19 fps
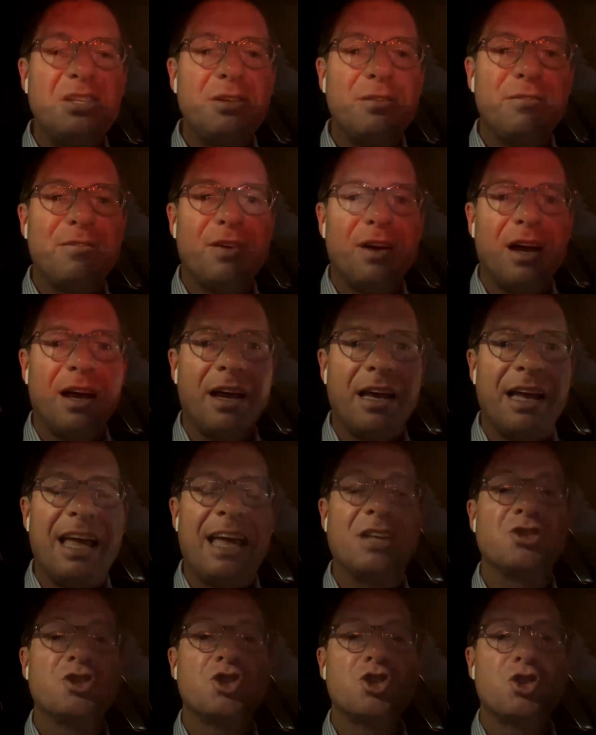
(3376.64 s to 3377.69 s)
identify
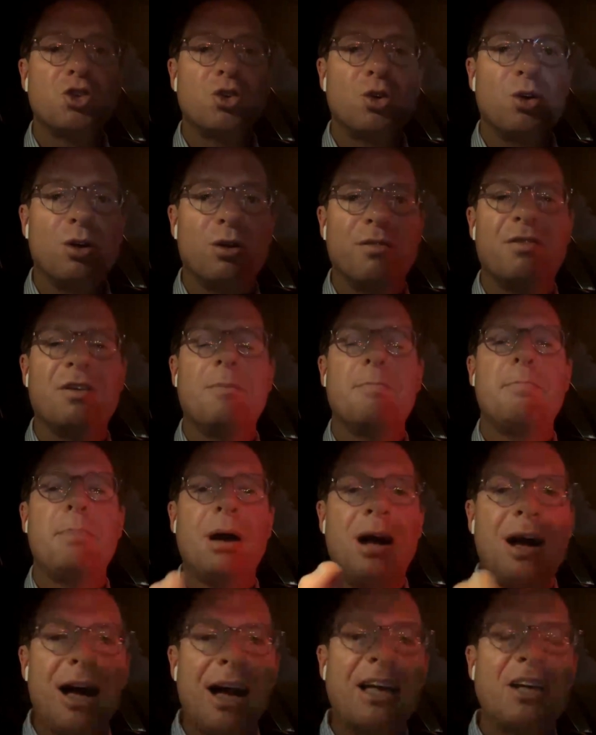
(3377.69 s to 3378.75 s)
and serve
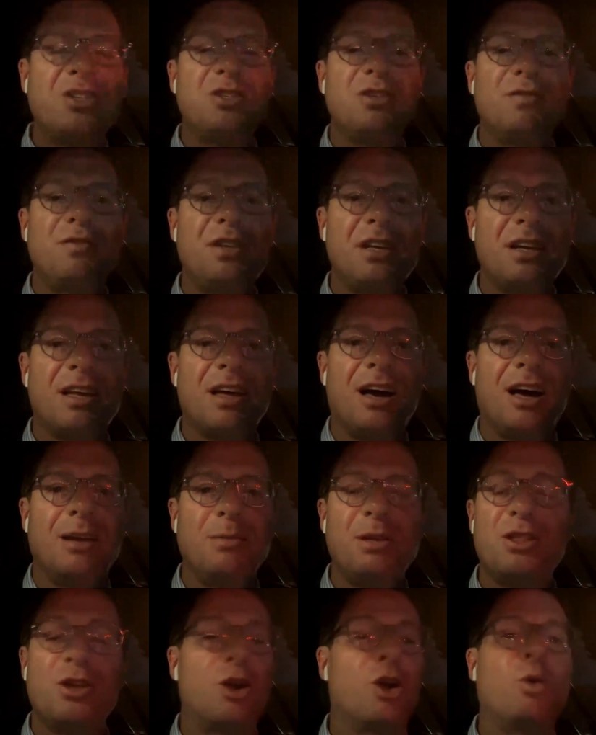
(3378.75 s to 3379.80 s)
pockets of the
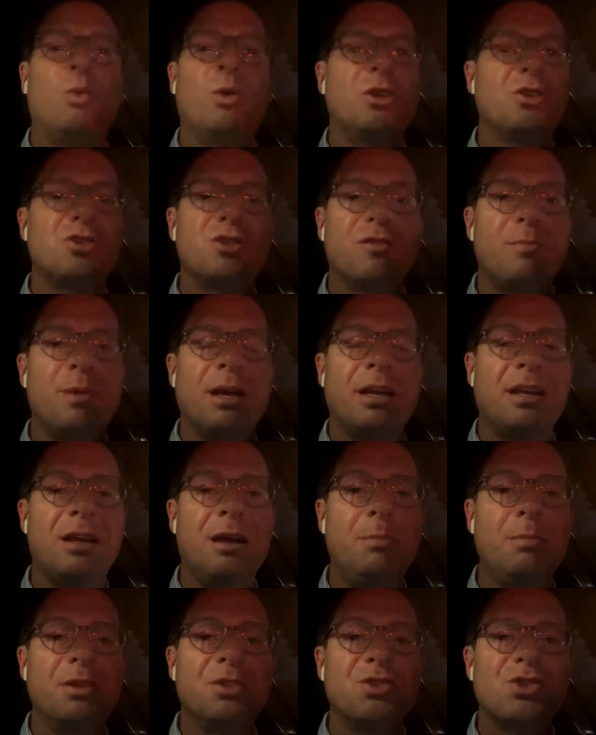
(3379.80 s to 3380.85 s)
economy that aren't well served by
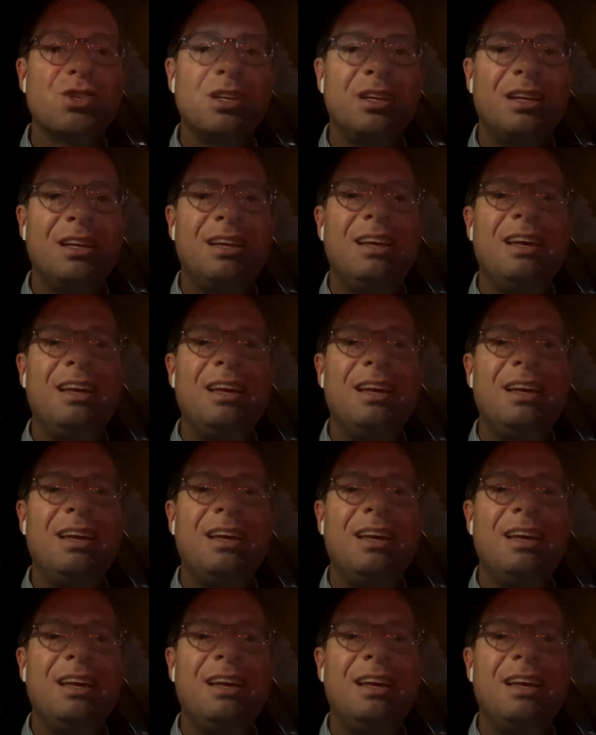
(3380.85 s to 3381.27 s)
incumbents.